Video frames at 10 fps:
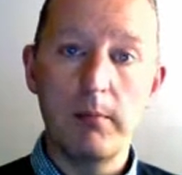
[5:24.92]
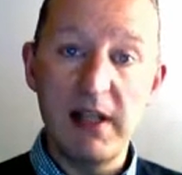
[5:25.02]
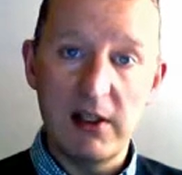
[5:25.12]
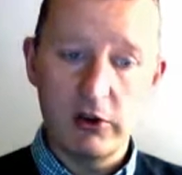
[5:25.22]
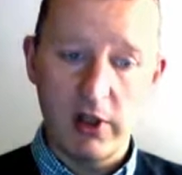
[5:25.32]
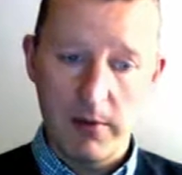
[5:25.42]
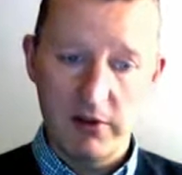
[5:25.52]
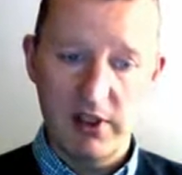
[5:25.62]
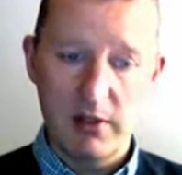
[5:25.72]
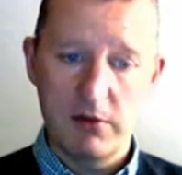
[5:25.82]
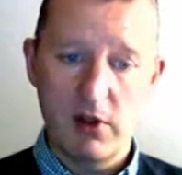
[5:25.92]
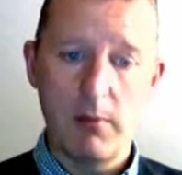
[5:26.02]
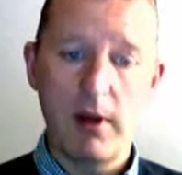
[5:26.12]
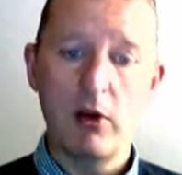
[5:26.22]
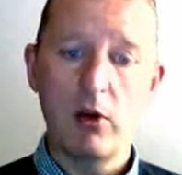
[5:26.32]
military museums, the
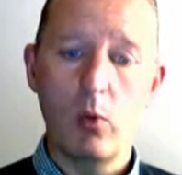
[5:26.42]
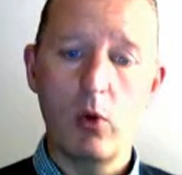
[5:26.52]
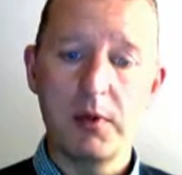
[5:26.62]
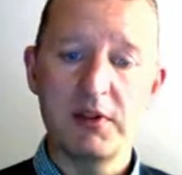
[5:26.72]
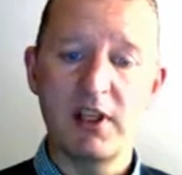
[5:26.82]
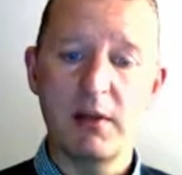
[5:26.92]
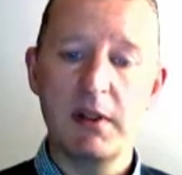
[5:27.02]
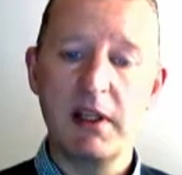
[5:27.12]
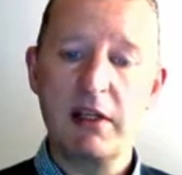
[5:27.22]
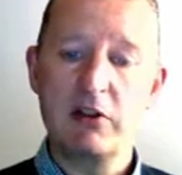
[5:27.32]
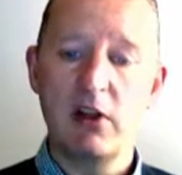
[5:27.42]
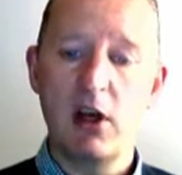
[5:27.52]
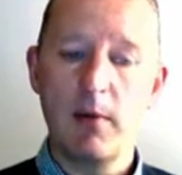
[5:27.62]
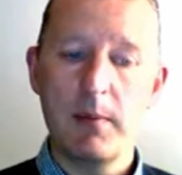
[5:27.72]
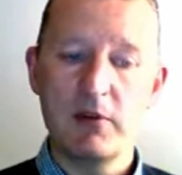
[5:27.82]
Imperial War Museum and the
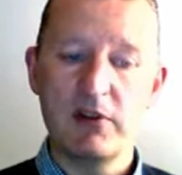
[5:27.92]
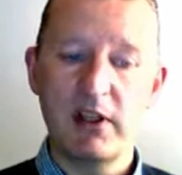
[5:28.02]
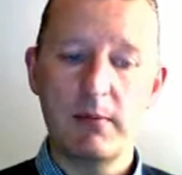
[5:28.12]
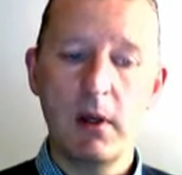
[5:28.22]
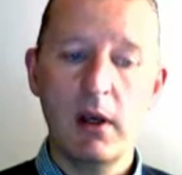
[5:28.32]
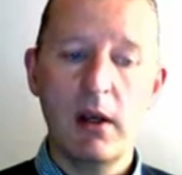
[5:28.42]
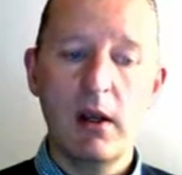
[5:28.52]
National Army Museum.